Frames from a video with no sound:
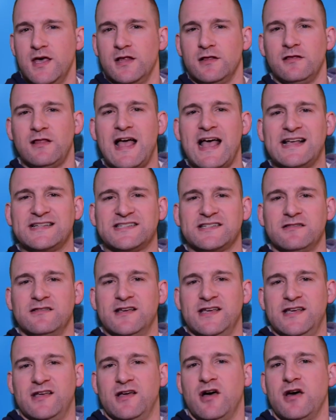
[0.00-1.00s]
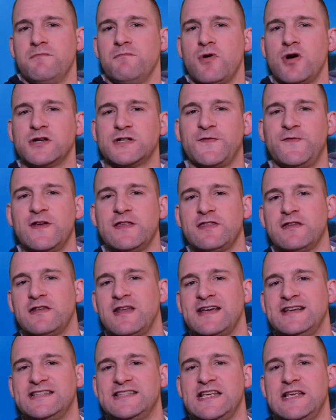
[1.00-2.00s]
Lastly, on March 5th of
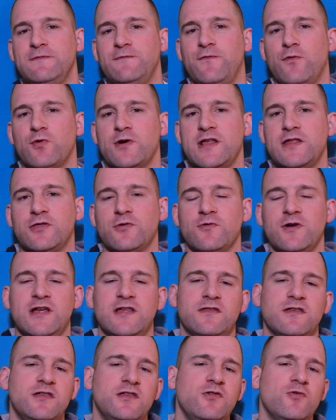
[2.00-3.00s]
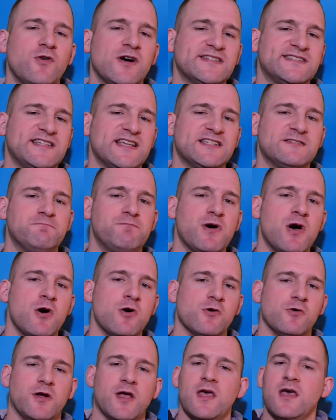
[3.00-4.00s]
1943, the USS
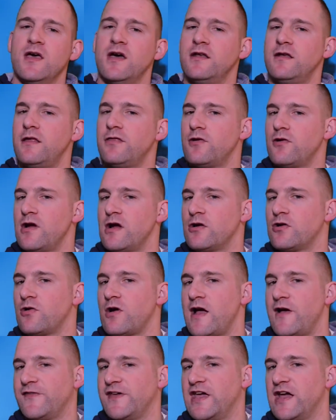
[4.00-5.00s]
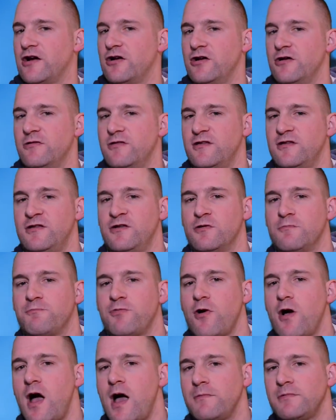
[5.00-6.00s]
Bogue, another aircraft carrier that you're
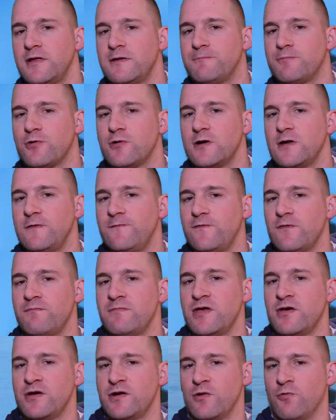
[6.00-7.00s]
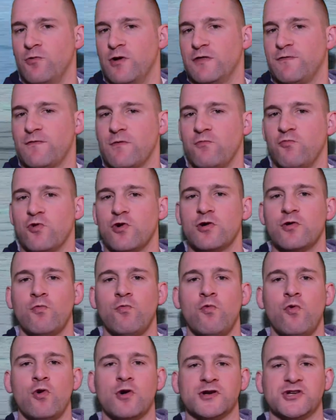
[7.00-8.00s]
probably pretty familiar with from World
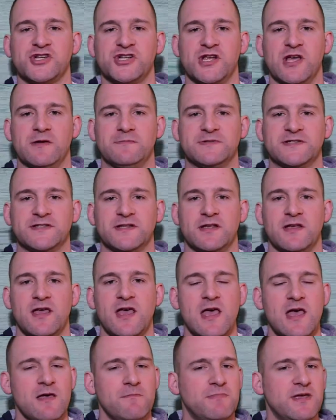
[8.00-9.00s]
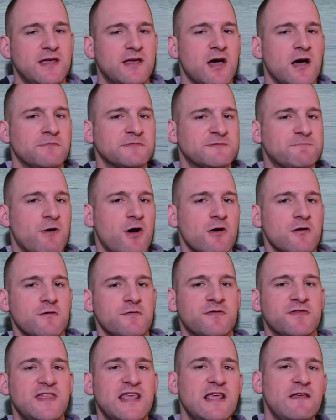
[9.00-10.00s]
of Warships, becomes part
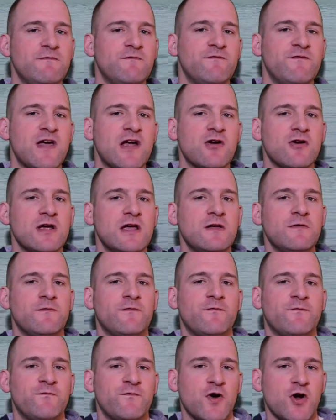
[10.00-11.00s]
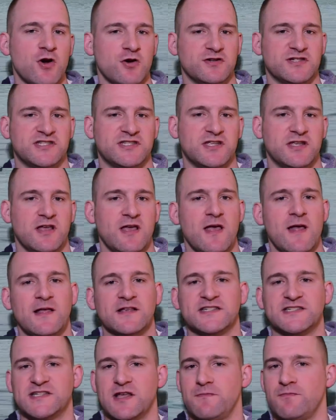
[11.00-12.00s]
of the very first
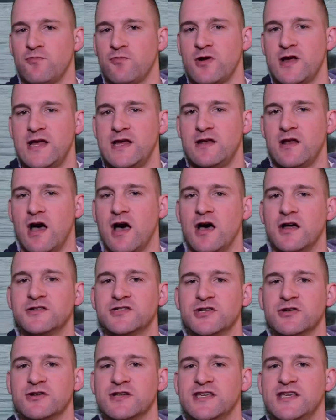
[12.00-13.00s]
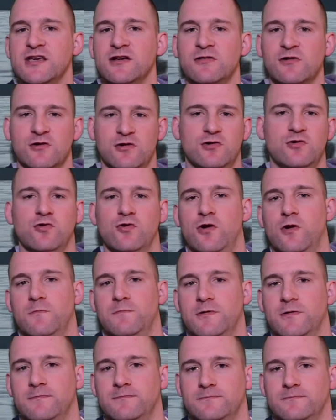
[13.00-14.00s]
submarine hunter-killer group.